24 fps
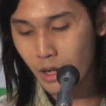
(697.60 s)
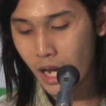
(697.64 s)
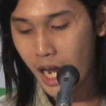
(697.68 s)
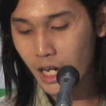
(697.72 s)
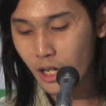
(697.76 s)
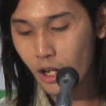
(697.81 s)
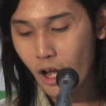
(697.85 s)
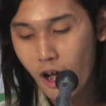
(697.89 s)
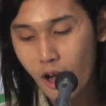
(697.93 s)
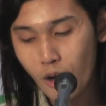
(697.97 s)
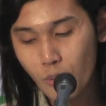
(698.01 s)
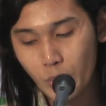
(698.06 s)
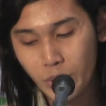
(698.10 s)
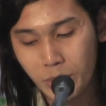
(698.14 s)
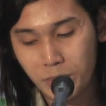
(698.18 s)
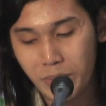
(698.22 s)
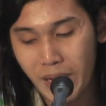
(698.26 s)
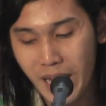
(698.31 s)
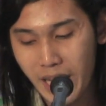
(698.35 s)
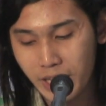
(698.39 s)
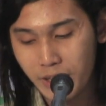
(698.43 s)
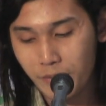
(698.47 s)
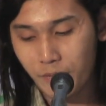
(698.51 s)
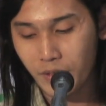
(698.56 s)
along with
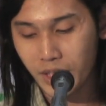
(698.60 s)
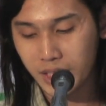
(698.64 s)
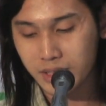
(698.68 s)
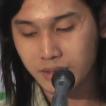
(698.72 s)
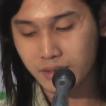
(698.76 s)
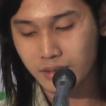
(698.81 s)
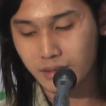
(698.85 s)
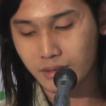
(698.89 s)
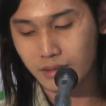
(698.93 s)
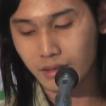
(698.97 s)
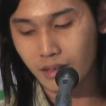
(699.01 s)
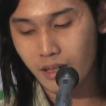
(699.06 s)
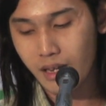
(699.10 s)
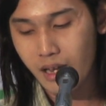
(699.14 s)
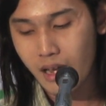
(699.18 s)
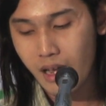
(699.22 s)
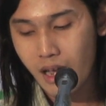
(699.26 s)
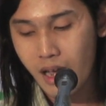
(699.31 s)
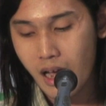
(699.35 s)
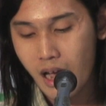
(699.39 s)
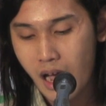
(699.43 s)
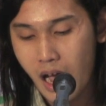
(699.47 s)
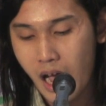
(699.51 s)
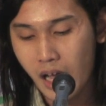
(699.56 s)
benefits
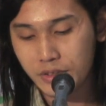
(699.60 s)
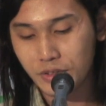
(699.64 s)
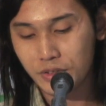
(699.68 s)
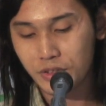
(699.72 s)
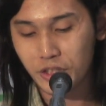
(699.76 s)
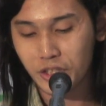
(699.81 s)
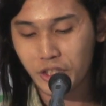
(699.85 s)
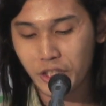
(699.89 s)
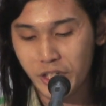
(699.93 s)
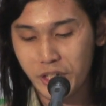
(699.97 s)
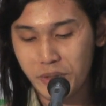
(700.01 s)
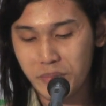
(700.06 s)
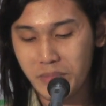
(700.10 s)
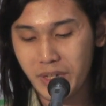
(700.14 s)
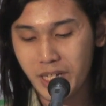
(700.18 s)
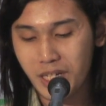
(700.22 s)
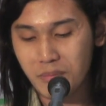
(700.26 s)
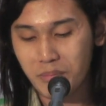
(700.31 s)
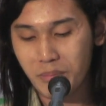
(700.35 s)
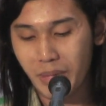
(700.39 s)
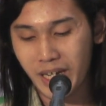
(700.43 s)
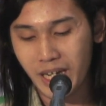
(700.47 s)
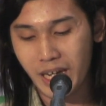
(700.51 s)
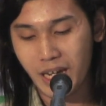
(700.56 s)
as
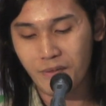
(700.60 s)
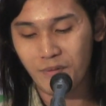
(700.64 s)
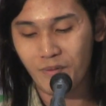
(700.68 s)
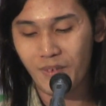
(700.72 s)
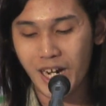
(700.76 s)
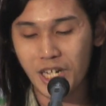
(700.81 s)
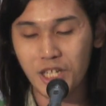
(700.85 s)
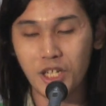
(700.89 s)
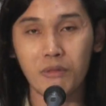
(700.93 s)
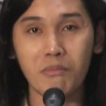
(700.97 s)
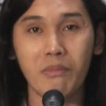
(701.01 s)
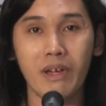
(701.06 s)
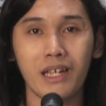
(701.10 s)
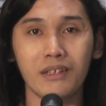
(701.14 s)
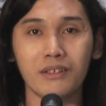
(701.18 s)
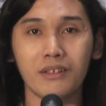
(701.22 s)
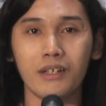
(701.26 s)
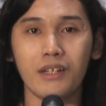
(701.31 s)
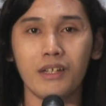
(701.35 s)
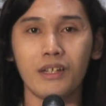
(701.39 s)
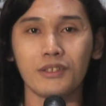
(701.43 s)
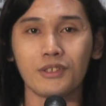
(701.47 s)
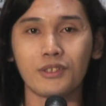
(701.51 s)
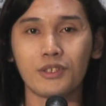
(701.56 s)
determined by
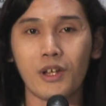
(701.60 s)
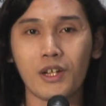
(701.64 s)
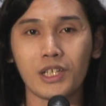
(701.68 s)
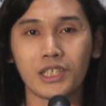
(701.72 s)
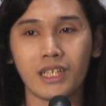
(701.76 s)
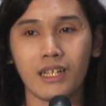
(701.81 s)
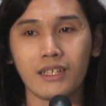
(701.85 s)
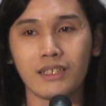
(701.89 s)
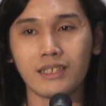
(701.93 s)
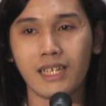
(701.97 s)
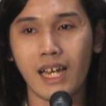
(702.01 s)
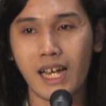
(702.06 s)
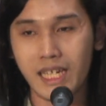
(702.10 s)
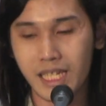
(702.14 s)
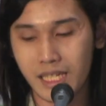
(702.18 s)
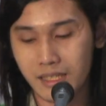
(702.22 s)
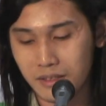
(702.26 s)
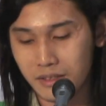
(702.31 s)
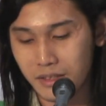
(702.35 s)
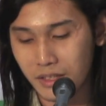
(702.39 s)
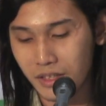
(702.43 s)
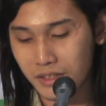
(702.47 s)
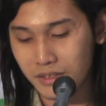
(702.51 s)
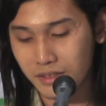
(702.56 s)
environmental and social
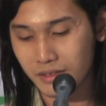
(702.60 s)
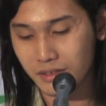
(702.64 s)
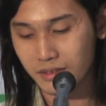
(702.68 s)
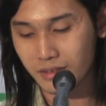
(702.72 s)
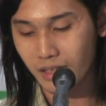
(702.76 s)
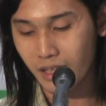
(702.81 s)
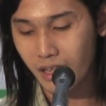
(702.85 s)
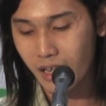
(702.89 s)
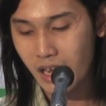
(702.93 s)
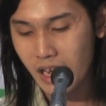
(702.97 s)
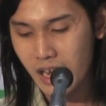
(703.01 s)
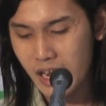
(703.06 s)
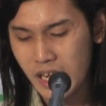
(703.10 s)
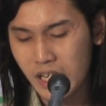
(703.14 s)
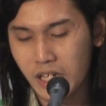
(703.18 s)
scientists,